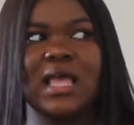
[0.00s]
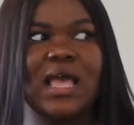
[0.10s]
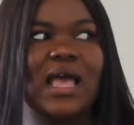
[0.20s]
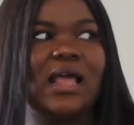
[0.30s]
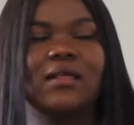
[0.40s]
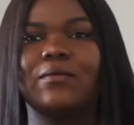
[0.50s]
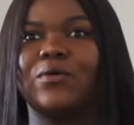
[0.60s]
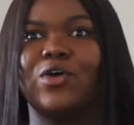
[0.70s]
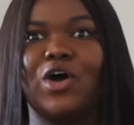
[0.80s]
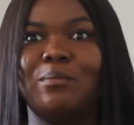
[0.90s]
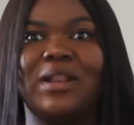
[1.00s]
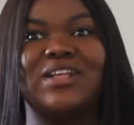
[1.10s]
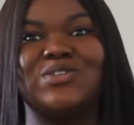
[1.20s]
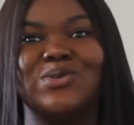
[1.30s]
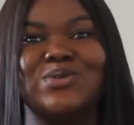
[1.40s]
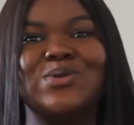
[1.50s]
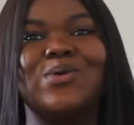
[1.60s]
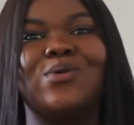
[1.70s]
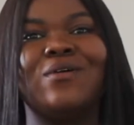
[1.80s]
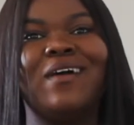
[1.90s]
and God bless your
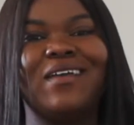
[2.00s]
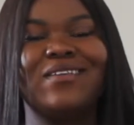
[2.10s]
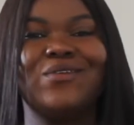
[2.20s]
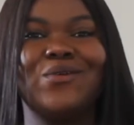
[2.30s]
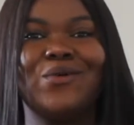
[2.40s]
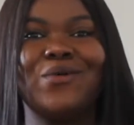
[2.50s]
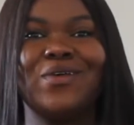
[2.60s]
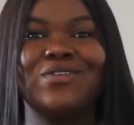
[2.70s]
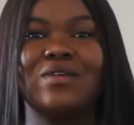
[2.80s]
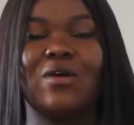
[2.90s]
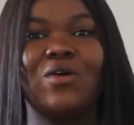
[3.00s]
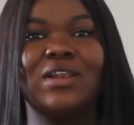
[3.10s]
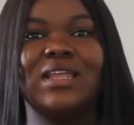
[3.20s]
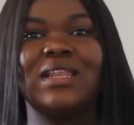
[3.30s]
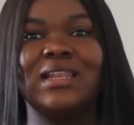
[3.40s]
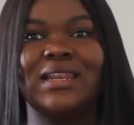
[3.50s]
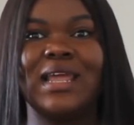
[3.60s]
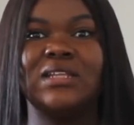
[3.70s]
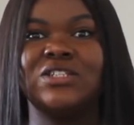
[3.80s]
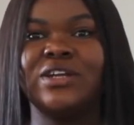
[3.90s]
soul, you are calling
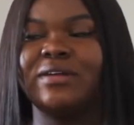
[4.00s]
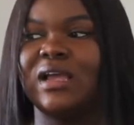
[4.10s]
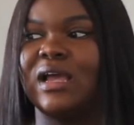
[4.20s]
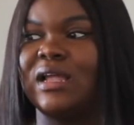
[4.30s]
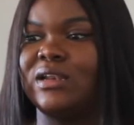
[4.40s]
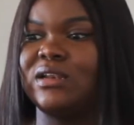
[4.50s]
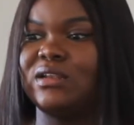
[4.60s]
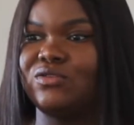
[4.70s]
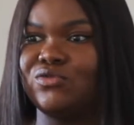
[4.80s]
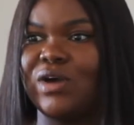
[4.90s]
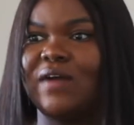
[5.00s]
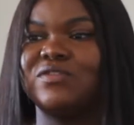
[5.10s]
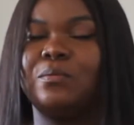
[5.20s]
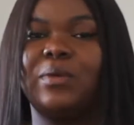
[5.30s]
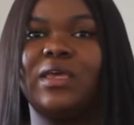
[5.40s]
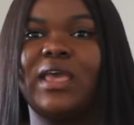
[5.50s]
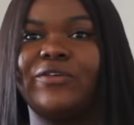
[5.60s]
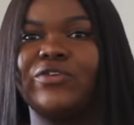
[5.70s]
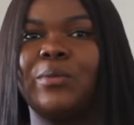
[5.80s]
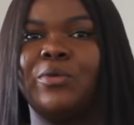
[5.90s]
Nigeria and you have to pay
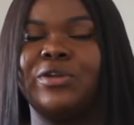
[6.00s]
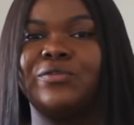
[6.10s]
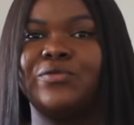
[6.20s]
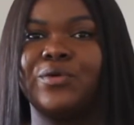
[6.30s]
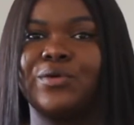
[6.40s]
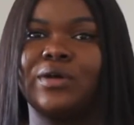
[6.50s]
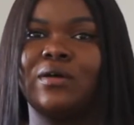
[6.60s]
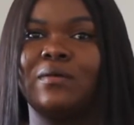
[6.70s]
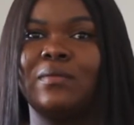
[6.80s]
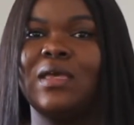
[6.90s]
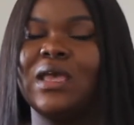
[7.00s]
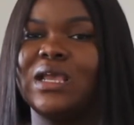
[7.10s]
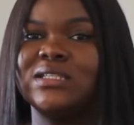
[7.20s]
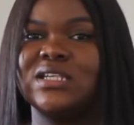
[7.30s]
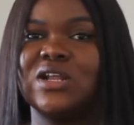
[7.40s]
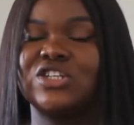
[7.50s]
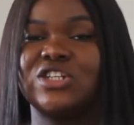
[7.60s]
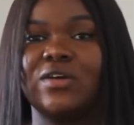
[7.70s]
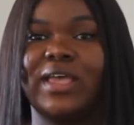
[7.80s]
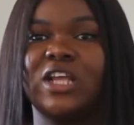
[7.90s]
extra money for
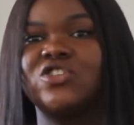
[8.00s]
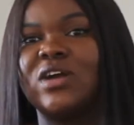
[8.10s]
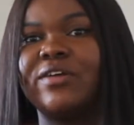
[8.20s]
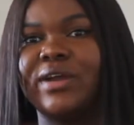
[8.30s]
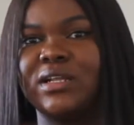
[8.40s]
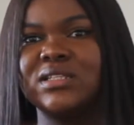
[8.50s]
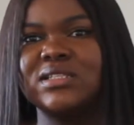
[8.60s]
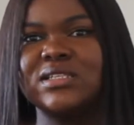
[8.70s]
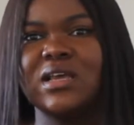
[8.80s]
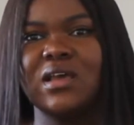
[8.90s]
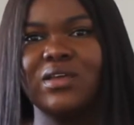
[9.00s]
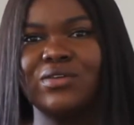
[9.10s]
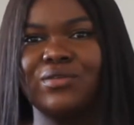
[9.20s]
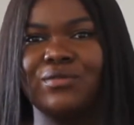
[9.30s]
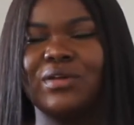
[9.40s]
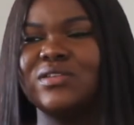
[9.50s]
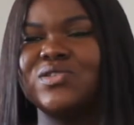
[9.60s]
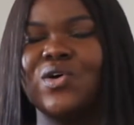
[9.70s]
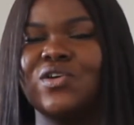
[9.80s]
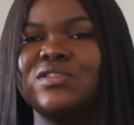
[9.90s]
international extra credits,
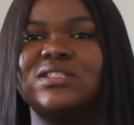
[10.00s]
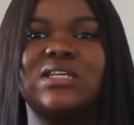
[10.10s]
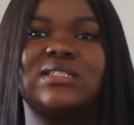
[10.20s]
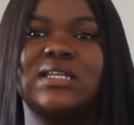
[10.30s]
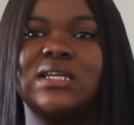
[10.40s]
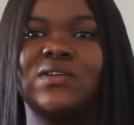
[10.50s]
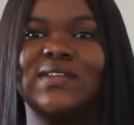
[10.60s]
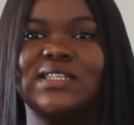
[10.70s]
so all those things at the end of the